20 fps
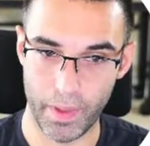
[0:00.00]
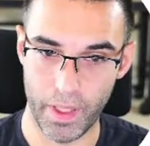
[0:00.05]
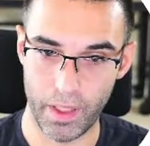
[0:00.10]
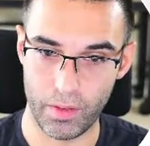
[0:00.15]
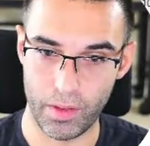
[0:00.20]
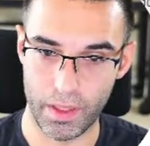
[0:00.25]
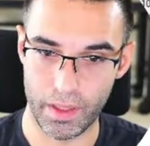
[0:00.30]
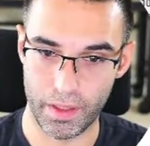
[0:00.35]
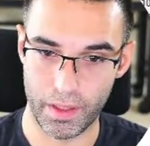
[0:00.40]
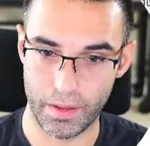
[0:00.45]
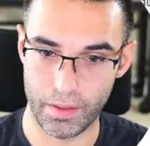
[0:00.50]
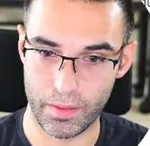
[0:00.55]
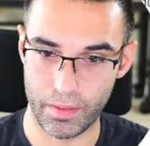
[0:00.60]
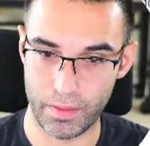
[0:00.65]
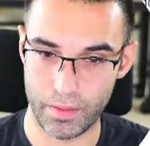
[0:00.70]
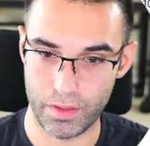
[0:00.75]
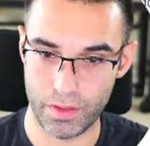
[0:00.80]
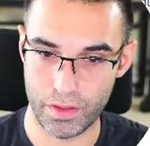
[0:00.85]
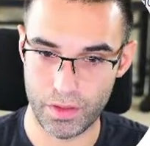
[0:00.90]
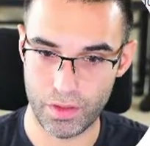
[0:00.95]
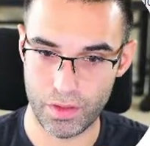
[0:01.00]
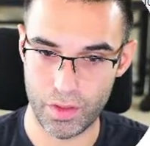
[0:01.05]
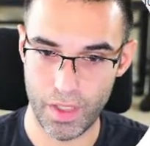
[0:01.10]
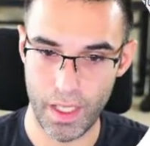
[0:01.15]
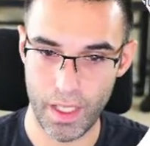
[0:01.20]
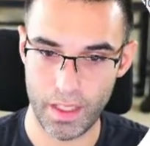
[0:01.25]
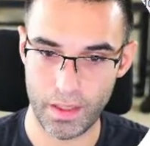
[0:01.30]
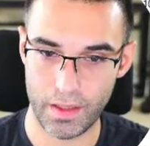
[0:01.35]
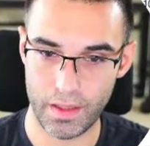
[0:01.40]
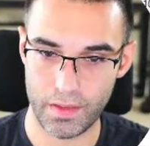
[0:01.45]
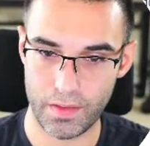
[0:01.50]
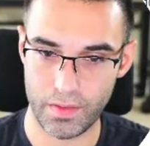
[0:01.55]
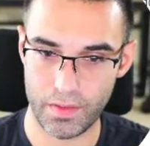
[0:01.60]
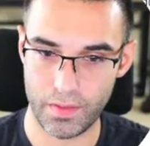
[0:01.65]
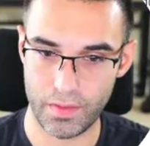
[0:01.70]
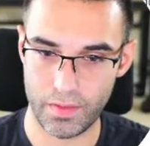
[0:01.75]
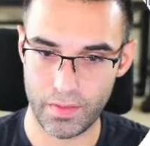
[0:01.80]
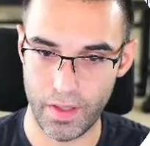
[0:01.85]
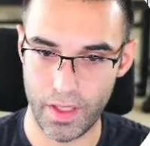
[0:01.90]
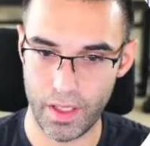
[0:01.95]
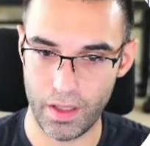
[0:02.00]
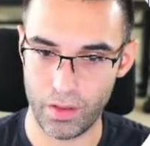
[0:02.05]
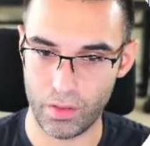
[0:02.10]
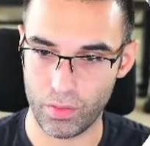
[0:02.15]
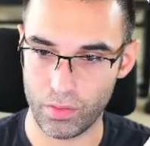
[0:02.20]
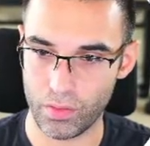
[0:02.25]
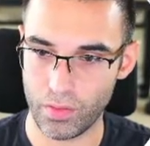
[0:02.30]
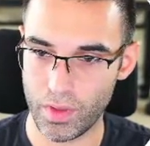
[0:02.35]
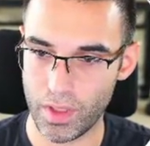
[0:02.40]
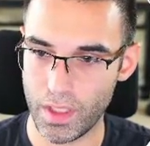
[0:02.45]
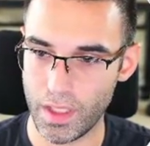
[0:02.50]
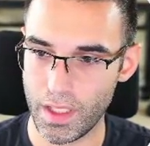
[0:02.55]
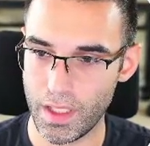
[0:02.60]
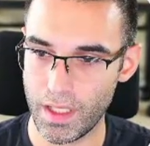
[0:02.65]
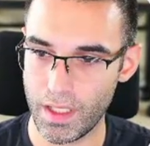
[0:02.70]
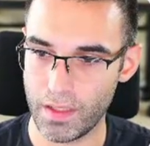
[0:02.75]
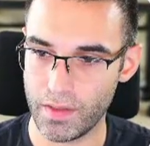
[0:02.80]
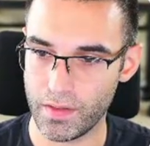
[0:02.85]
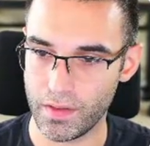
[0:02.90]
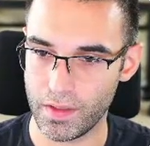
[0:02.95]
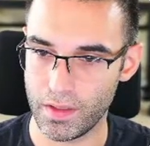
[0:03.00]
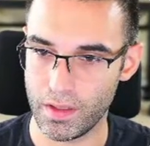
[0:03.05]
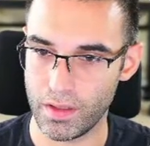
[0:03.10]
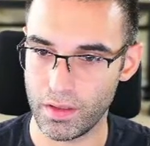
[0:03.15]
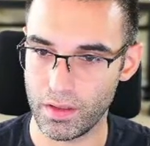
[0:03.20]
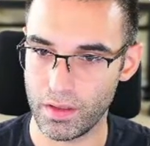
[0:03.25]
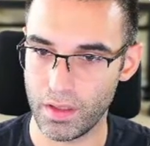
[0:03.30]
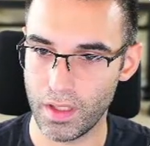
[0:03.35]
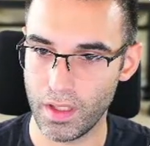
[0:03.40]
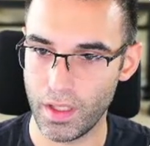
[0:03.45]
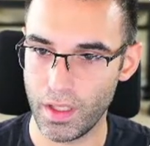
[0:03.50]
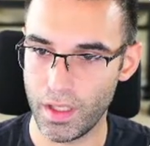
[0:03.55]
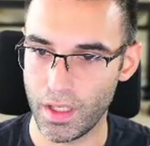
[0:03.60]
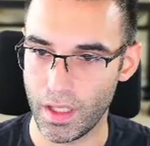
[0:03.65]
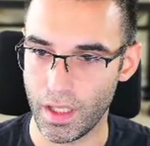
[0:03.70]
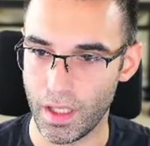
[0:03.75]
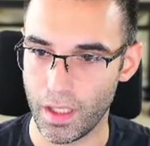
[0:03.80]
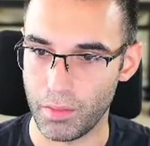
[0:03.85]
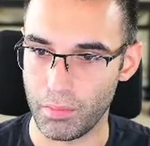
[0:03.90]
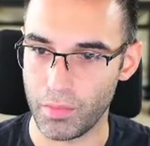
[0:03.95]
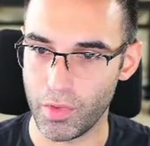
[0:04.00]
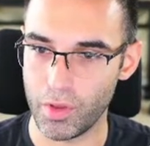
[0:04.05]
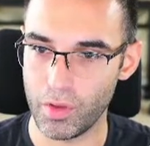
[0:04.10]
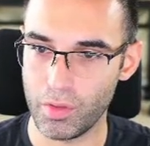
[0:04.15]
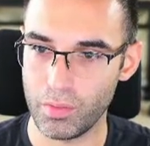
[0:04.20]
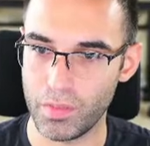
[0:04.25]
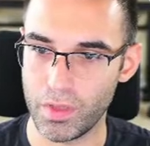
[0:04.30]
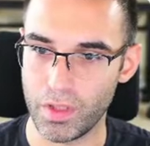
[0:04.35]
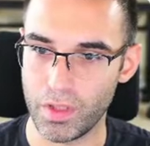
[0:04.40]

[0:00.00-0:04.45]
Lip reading: right here, drag this file right into here, and boom, you